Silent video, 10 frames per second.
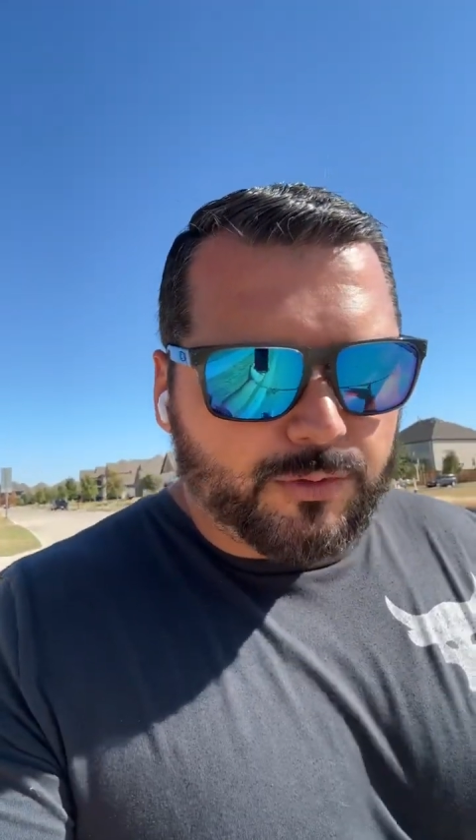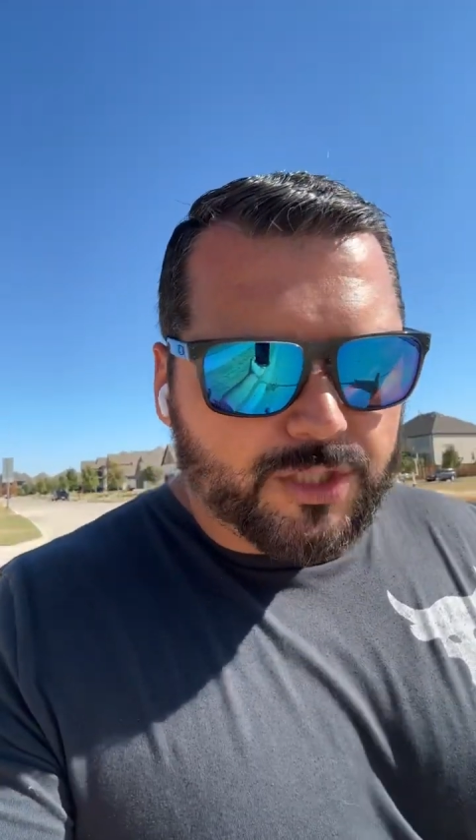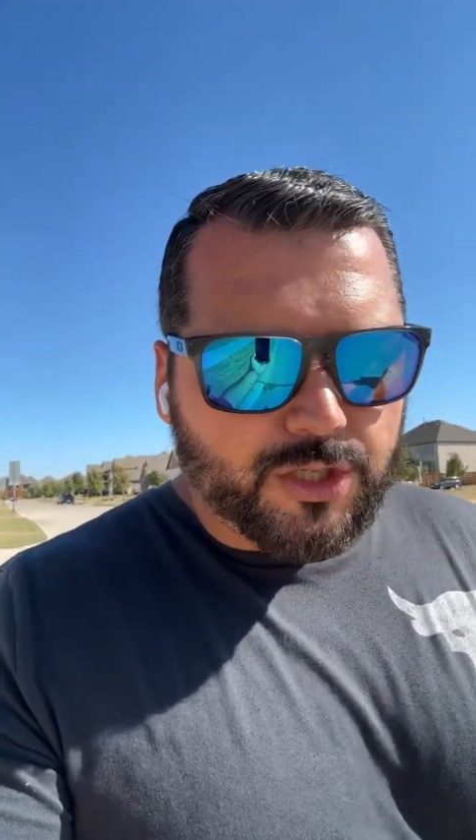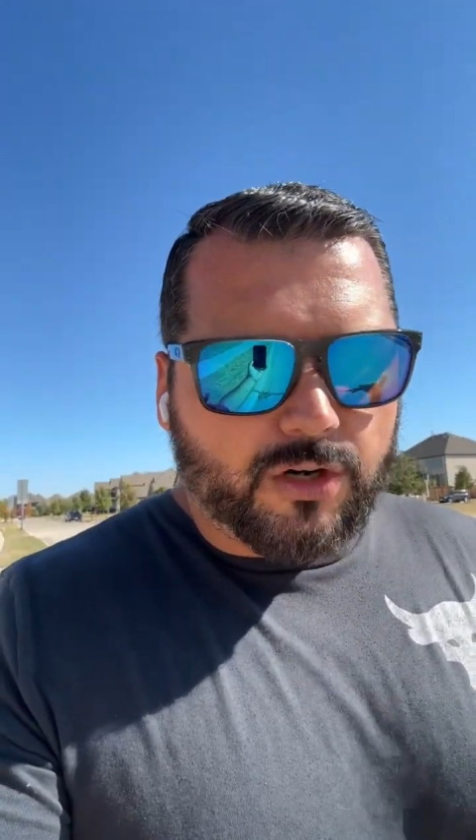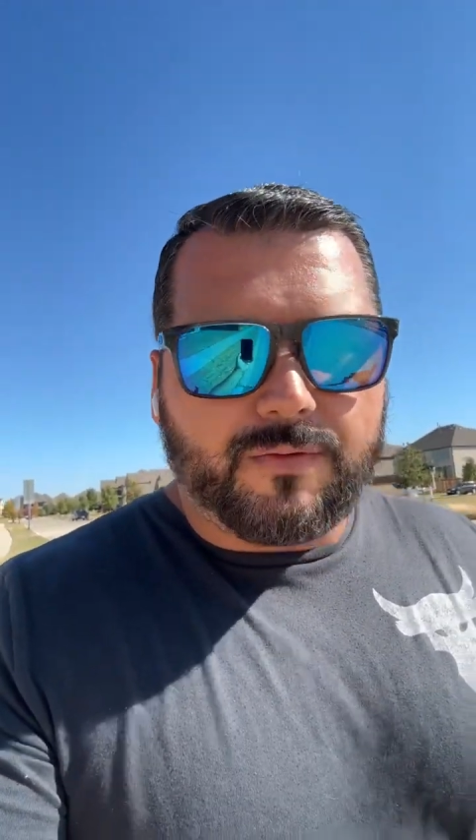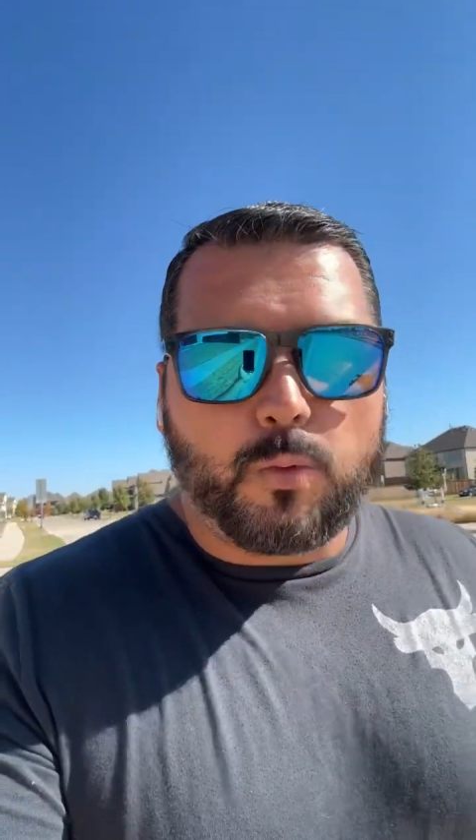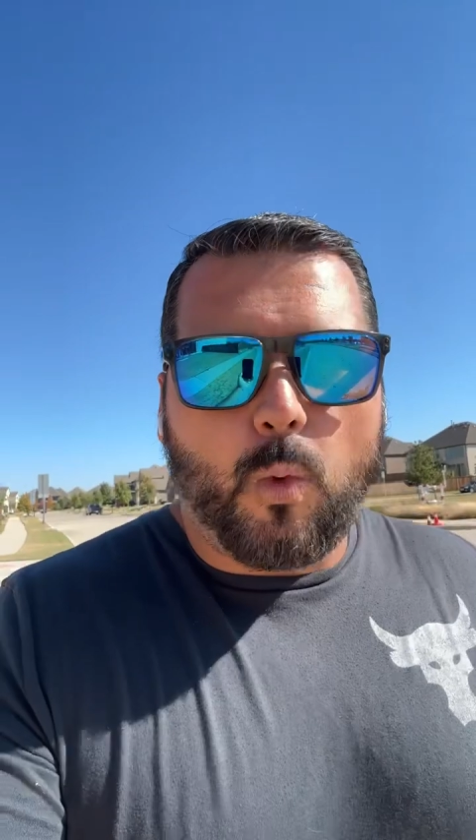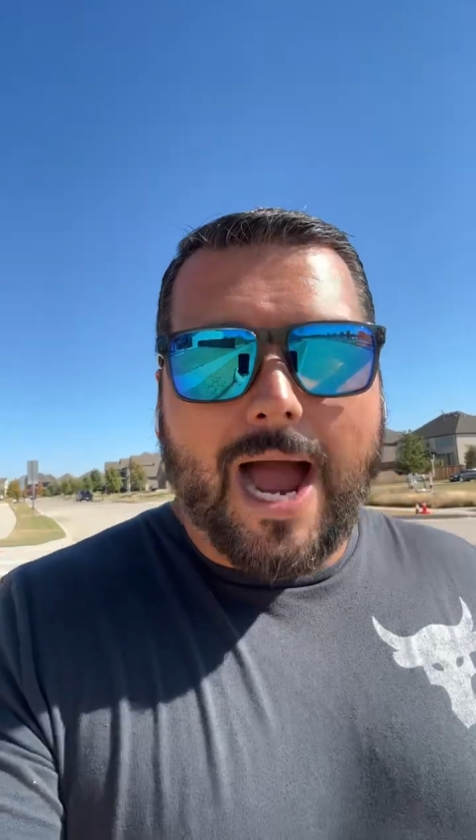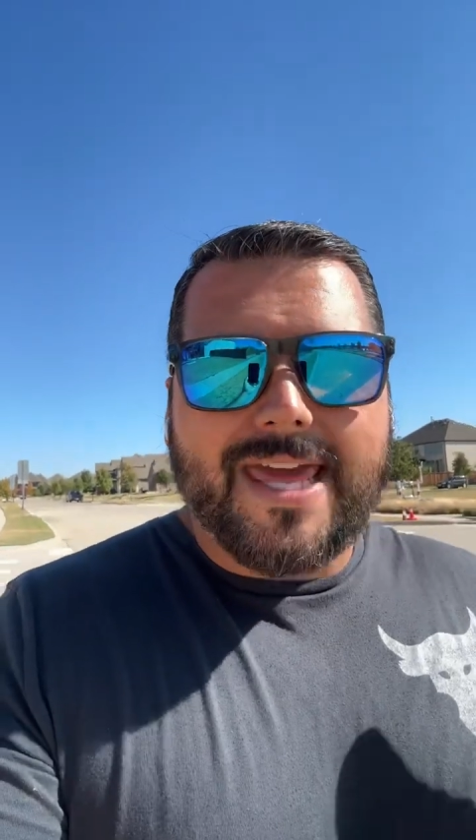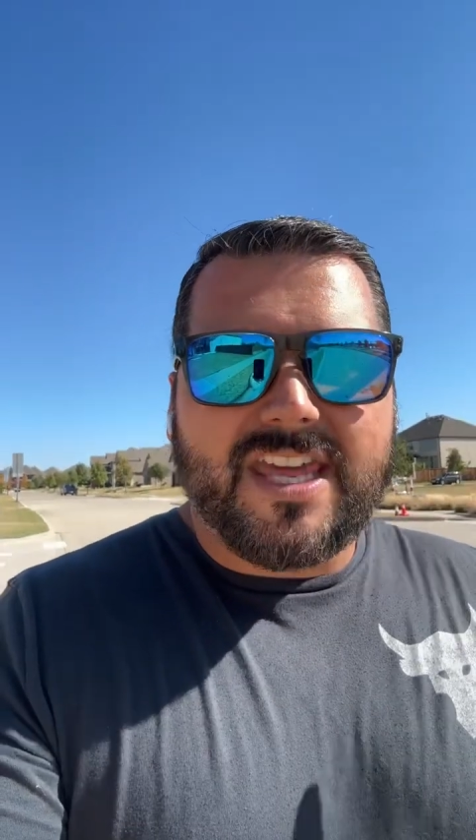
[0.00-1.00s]
Reserve and
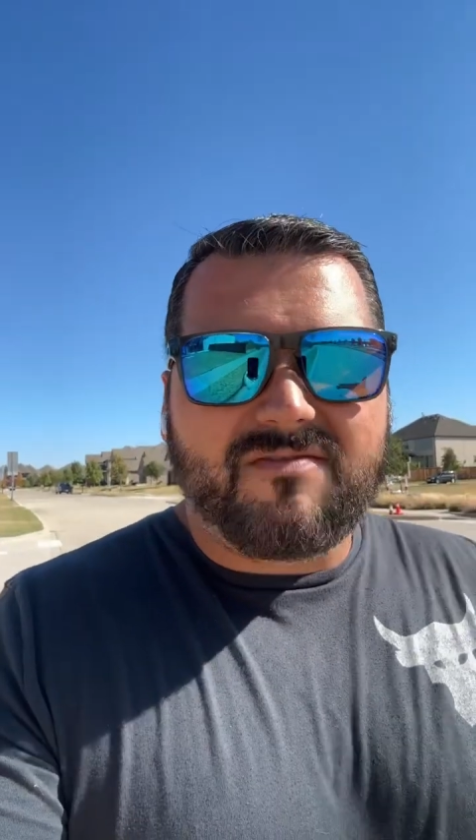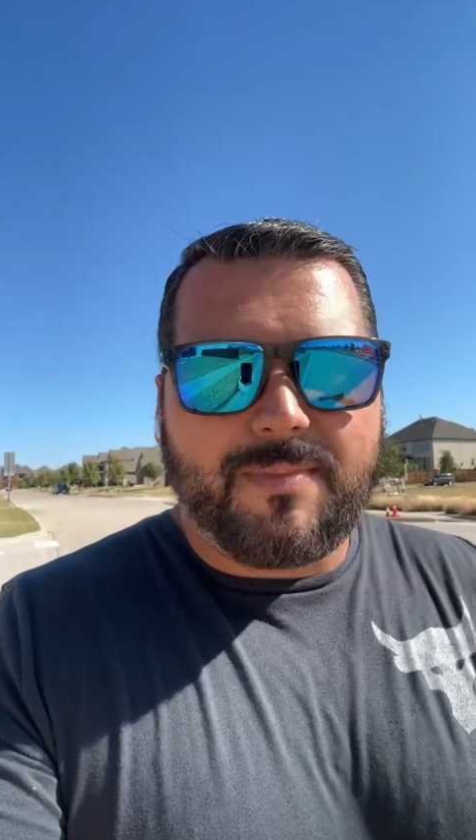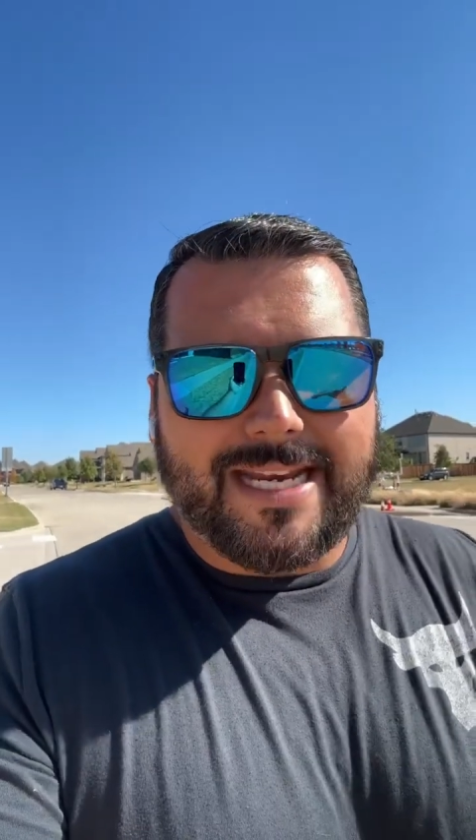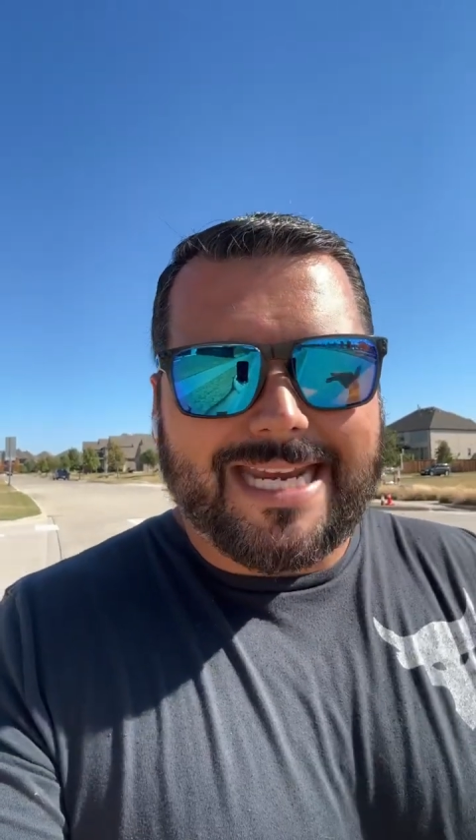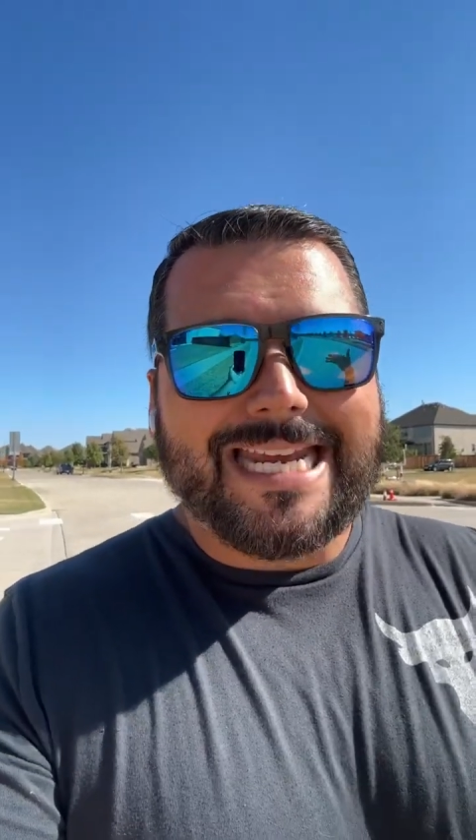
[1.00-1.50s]
why they've been